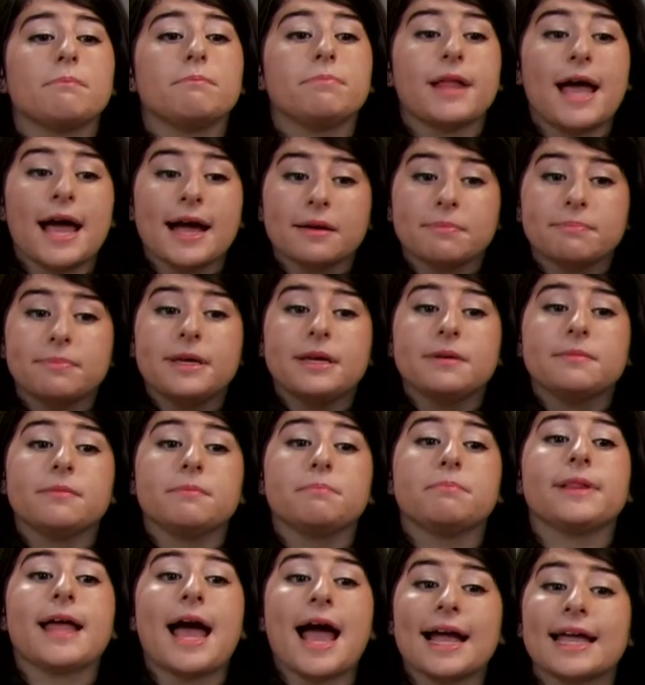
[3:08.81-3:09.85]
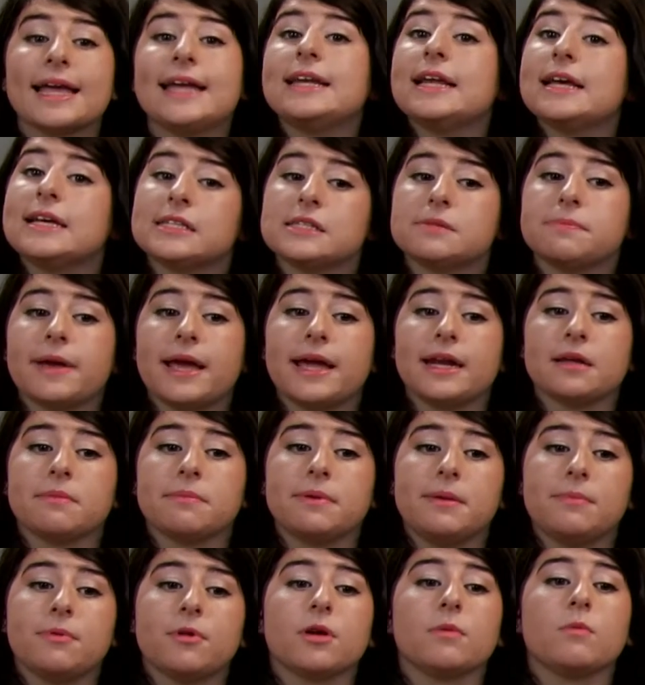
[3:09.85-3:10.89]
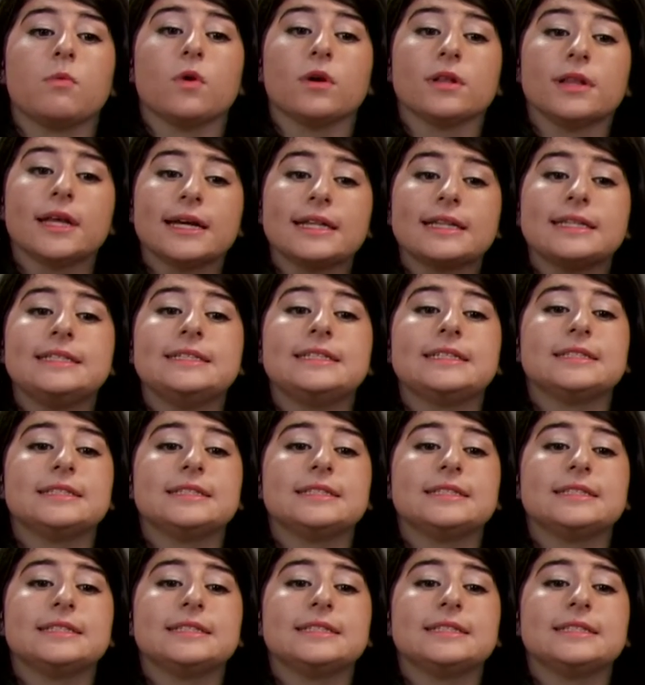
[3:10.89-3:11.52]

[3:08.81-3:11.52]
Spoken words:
Black and Hispanic people are more likely